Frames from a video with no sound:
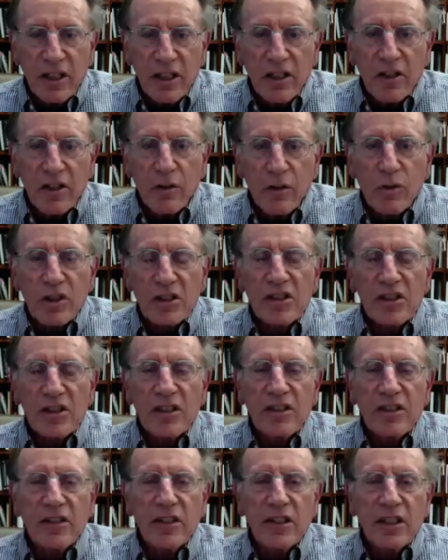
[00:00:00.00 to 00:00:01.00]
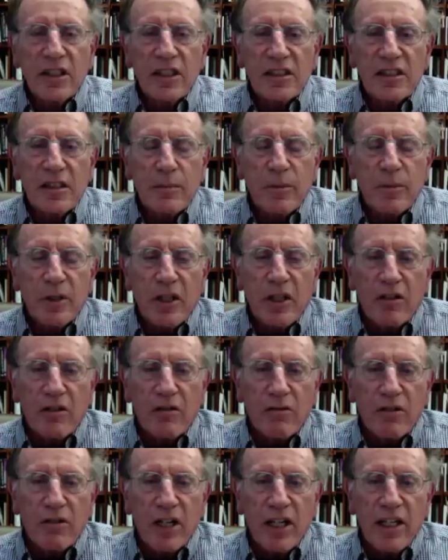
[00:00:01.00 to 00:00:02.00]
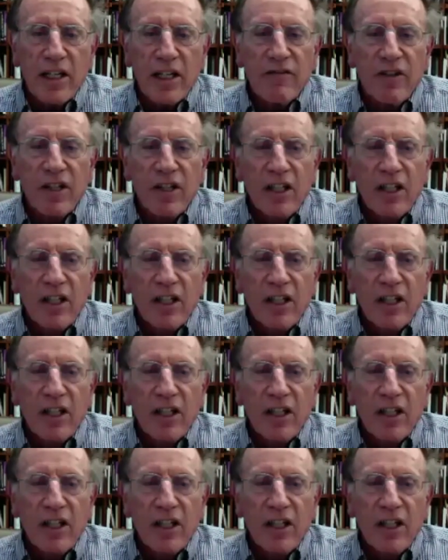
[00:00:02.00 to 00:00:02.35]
In other words, they didn't exhibit the grave,